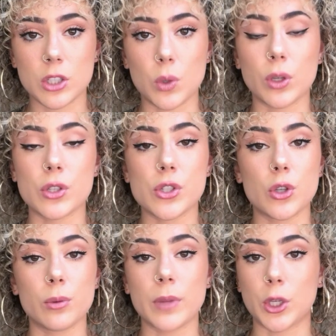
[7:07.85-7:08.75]
You can
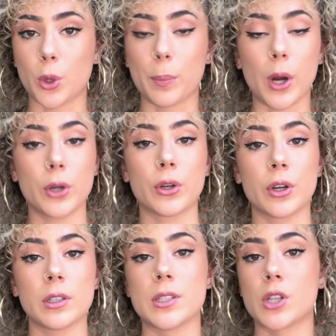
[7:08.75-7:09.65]
assume that your
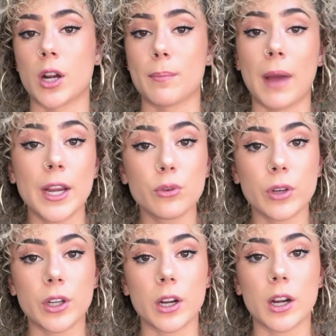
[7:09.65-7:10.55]
partner is not a mind
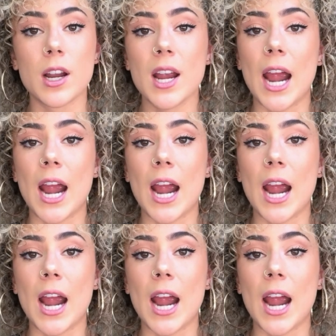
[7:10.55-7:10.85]
reader